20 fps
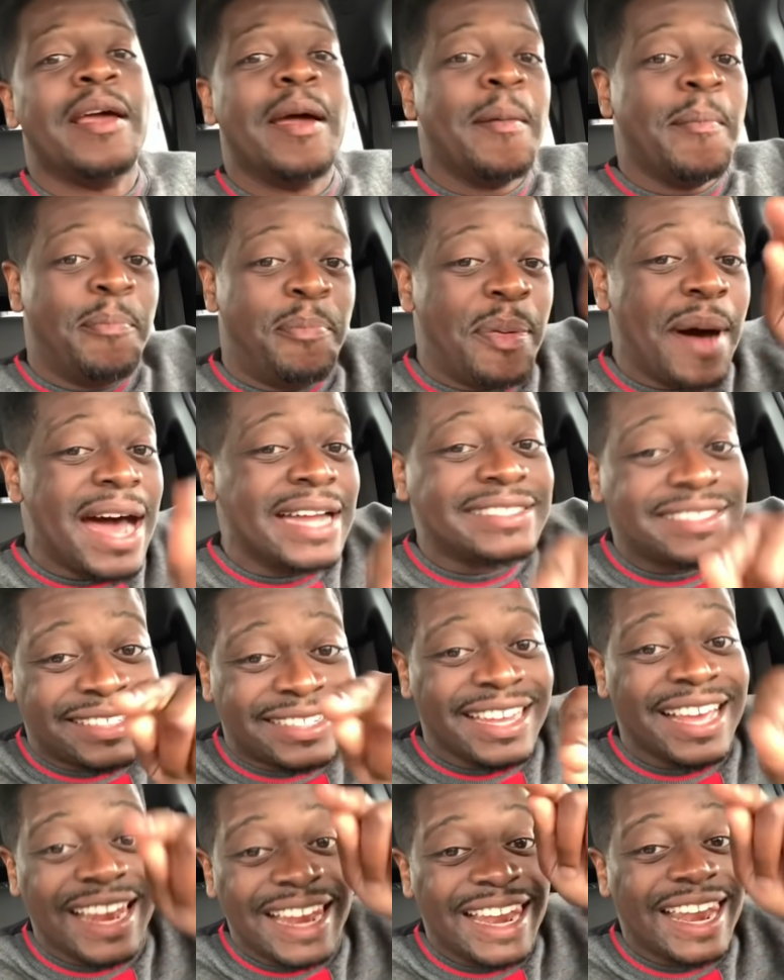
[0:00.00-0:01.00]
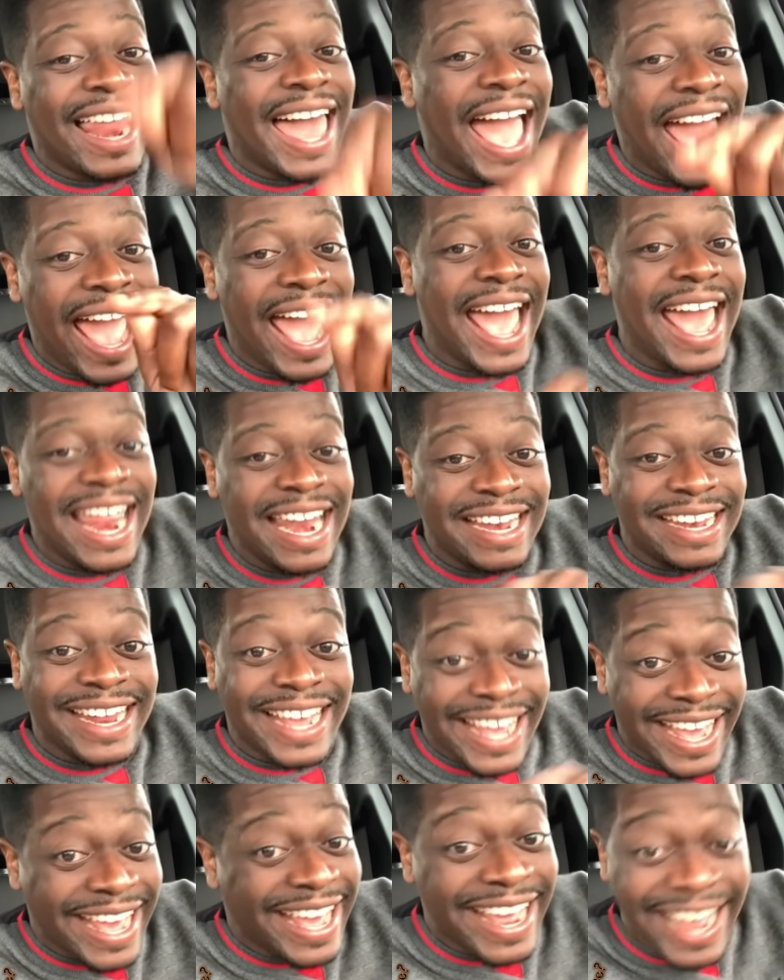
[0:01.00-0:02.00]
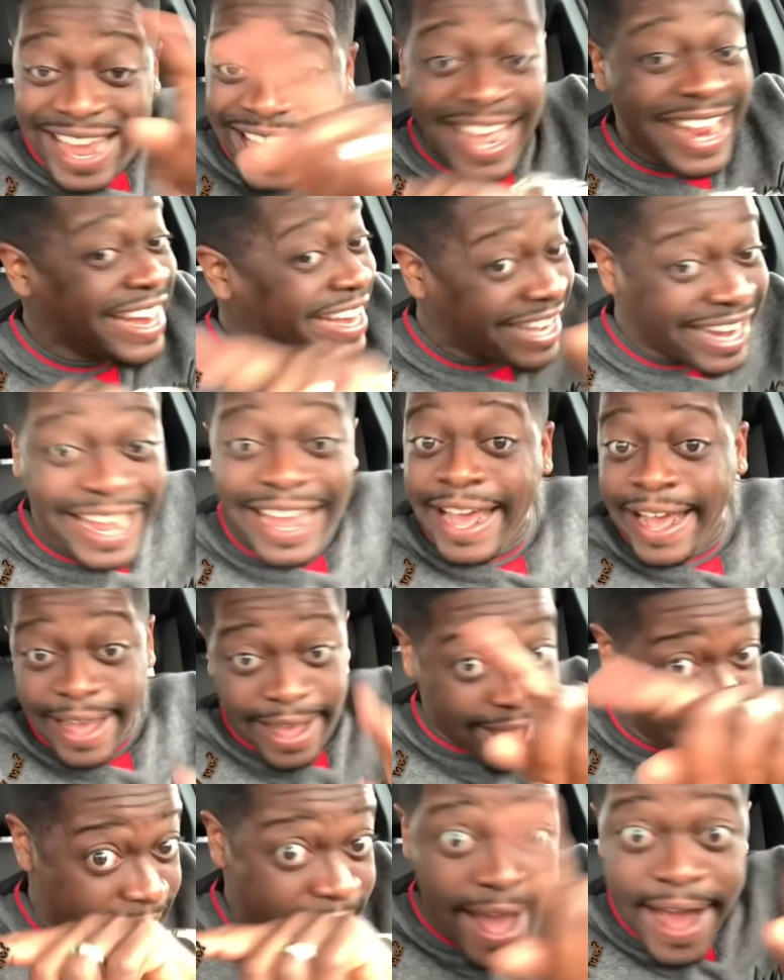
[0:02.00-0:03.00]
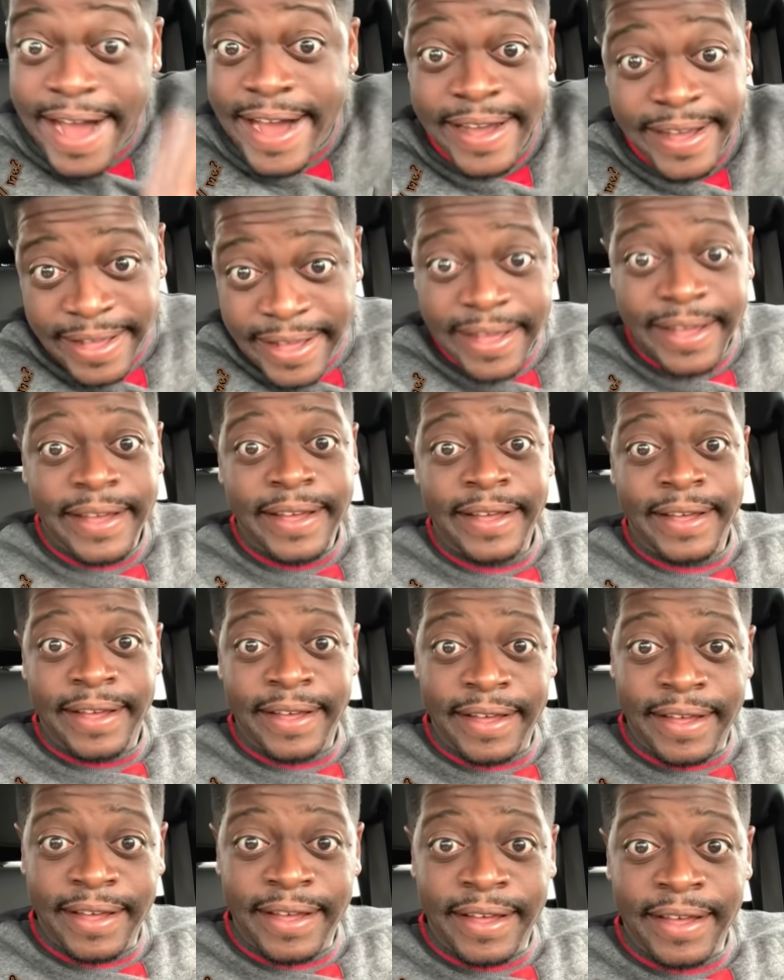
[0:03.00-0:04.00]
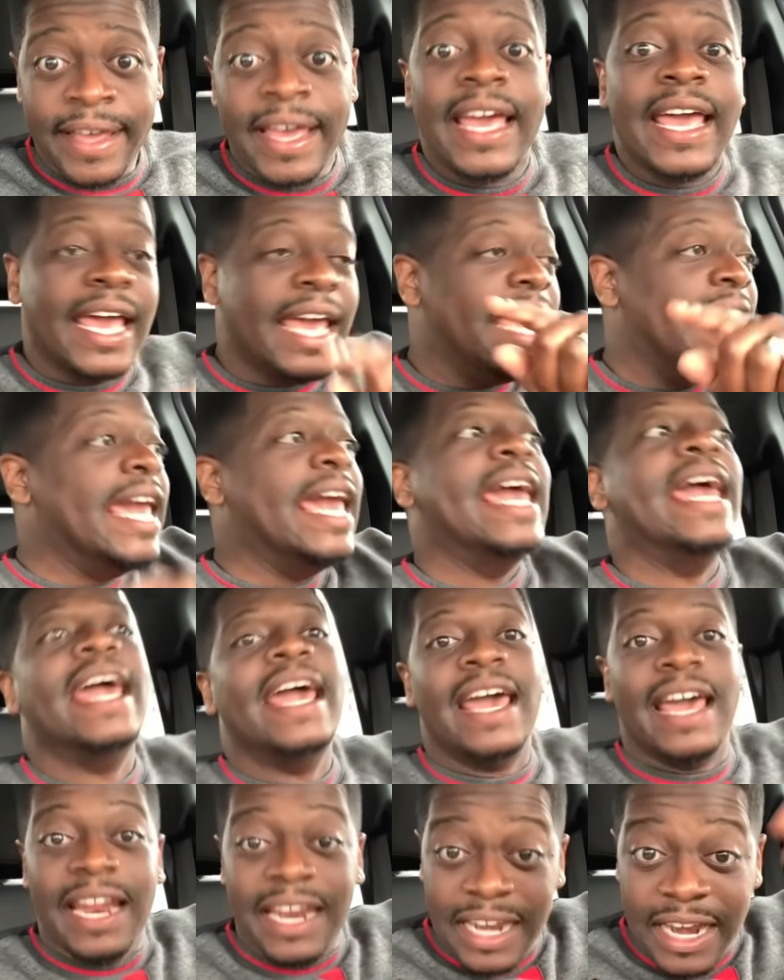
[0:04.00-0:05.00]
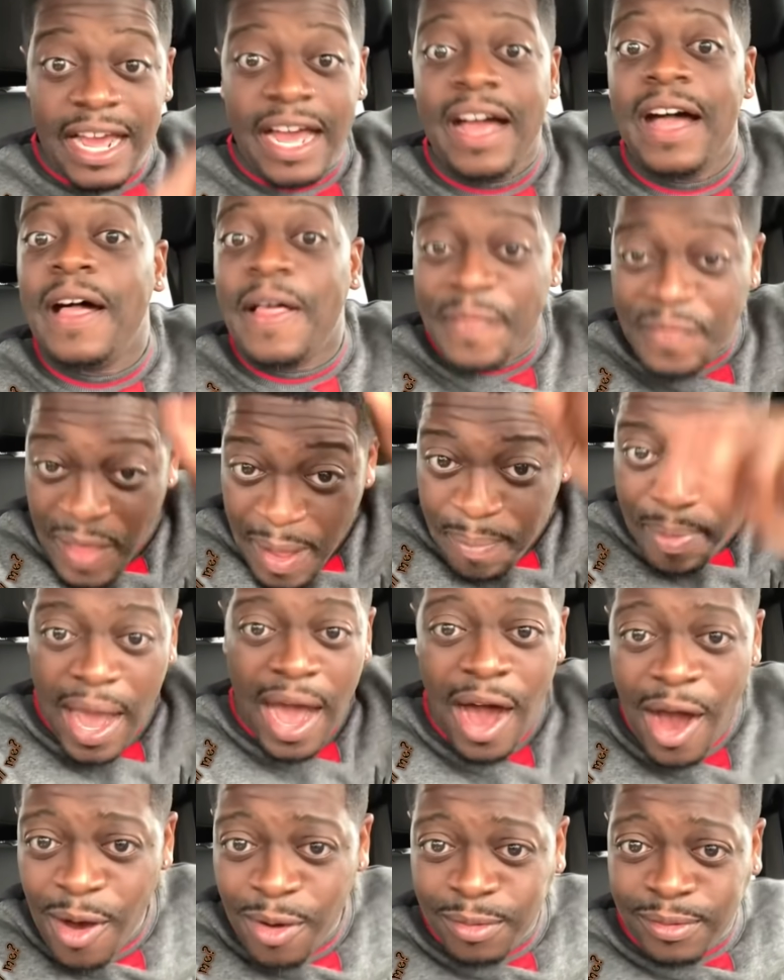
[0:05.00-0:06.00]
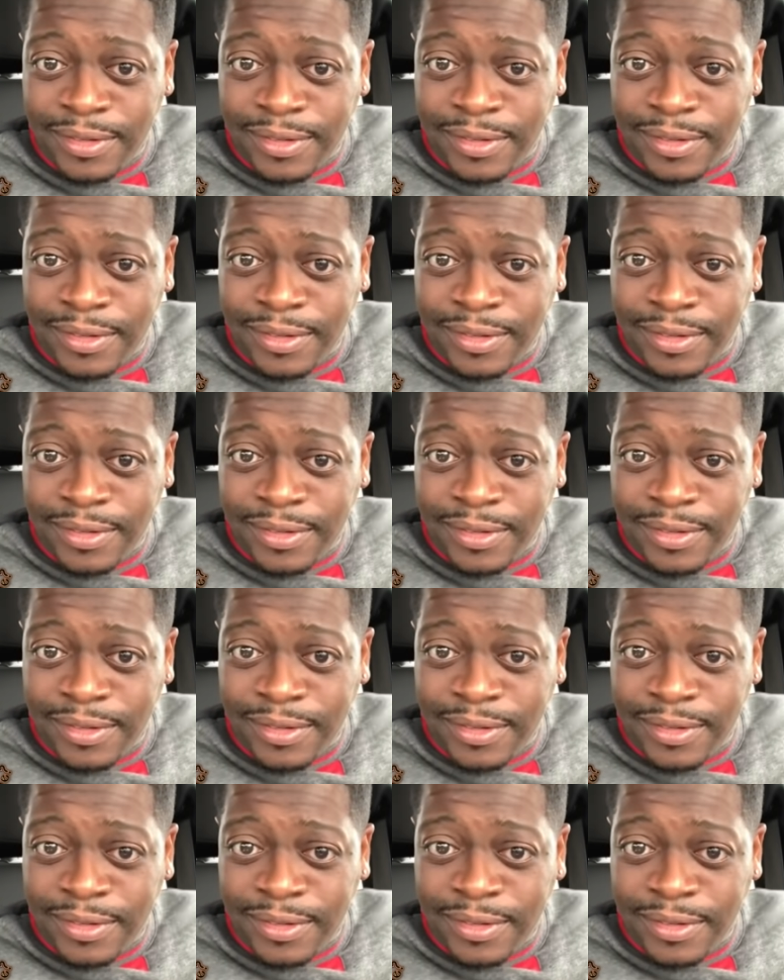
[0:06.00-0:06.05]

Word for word: but you landed uh, in the boat.